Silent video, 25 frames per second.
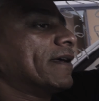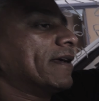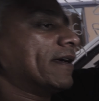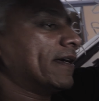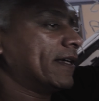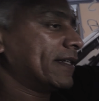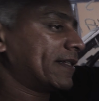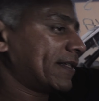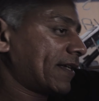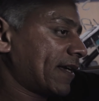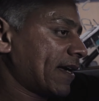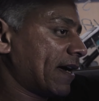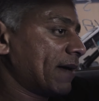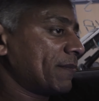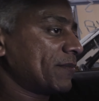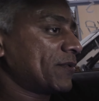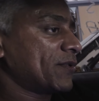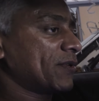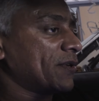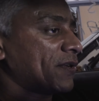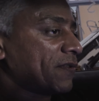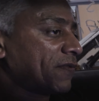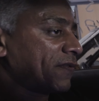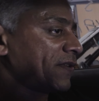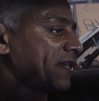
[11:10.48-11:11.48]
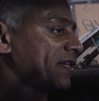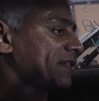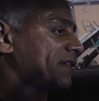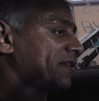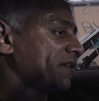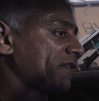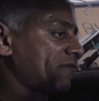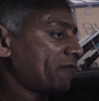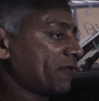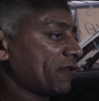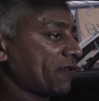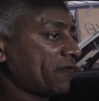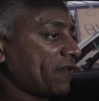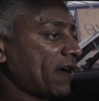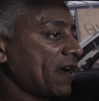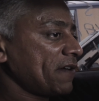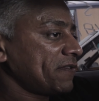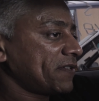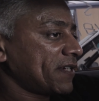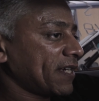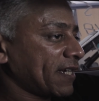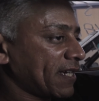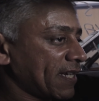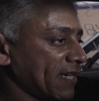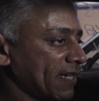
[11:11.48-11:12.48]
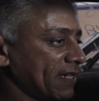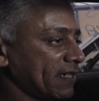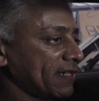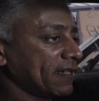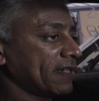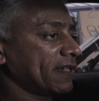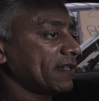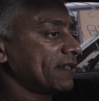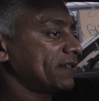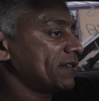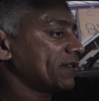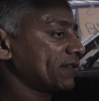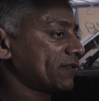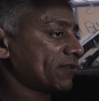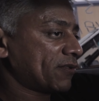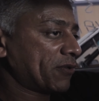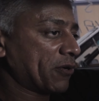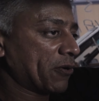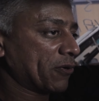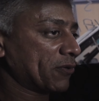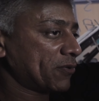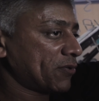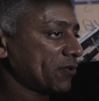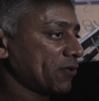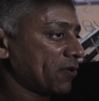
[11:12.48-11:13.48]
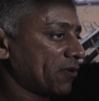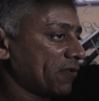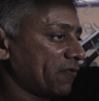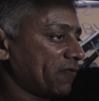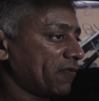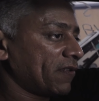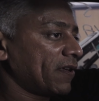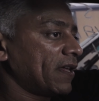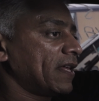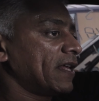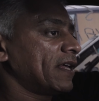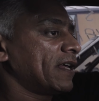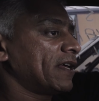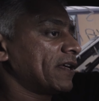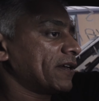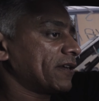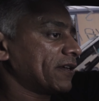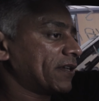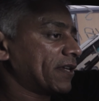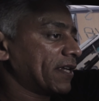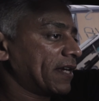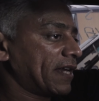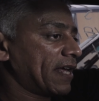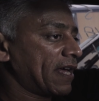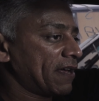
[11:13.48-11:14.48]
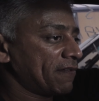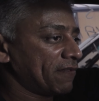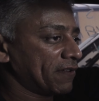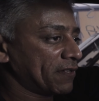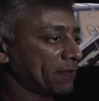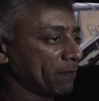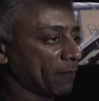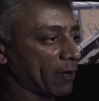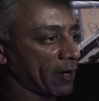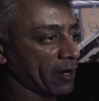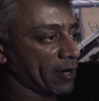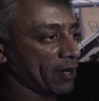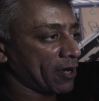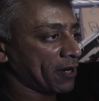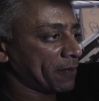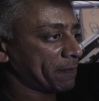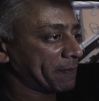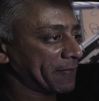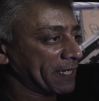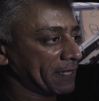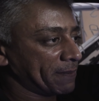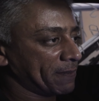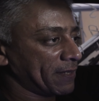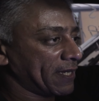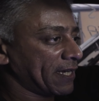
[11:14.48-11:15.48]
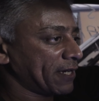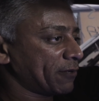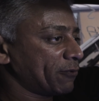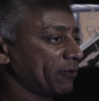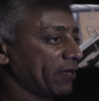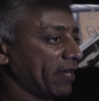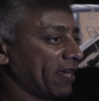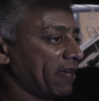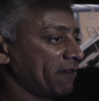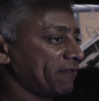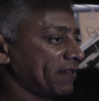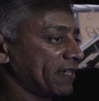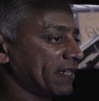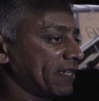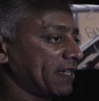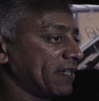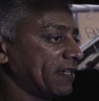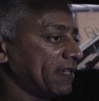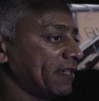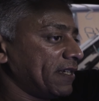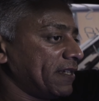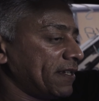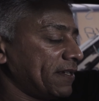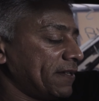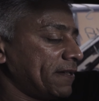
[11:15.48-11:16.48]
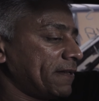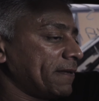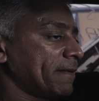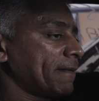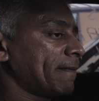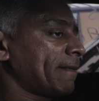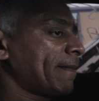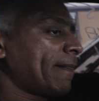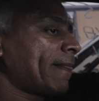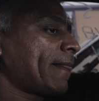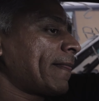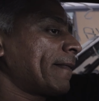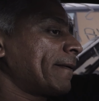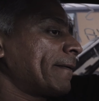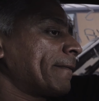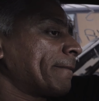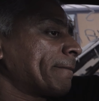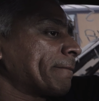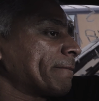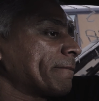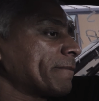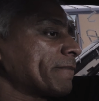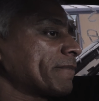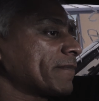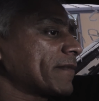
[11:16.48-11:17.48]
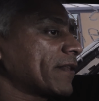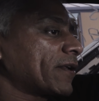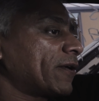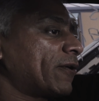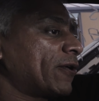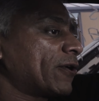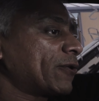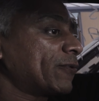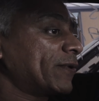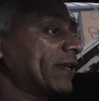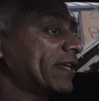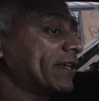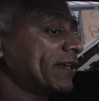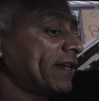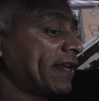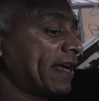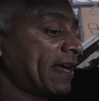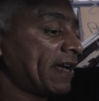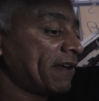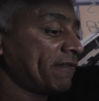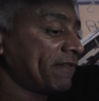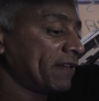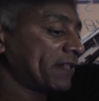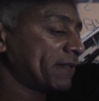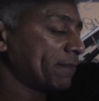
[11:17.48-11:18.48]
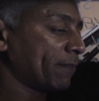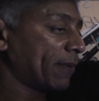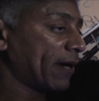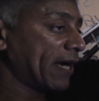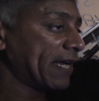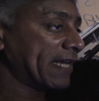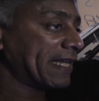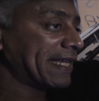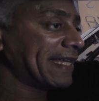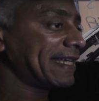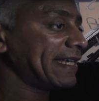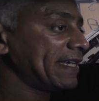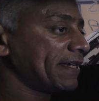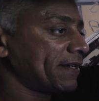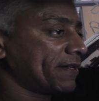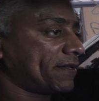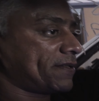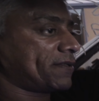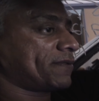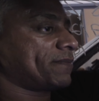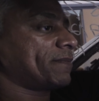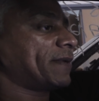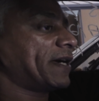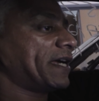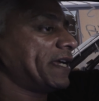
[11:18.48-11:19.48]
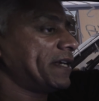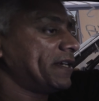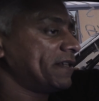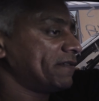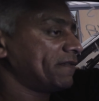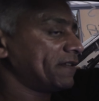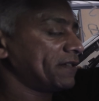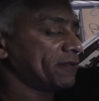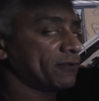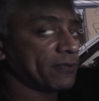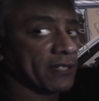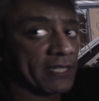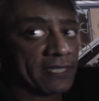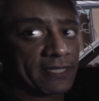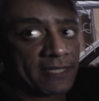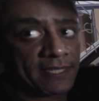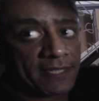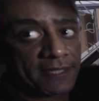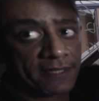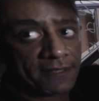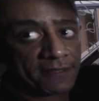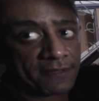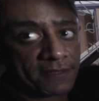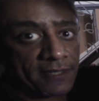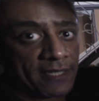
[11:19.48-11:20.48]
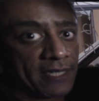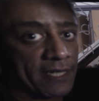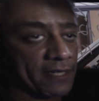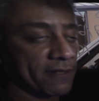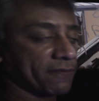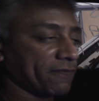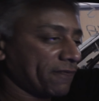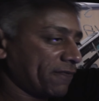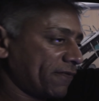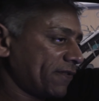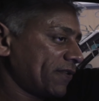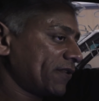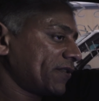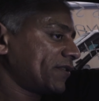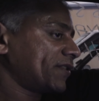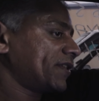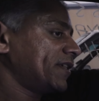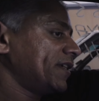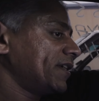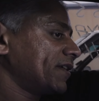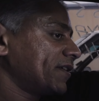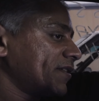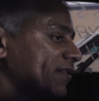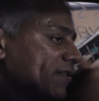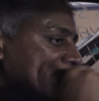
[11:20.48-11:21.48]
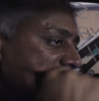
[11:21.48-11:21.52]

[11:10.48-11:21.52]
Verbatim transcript: It comes on, let's say, for five seconds, and it just goes off. You can have it by RPM, like we're having in here or we can have it by gears by individual gears like first gear is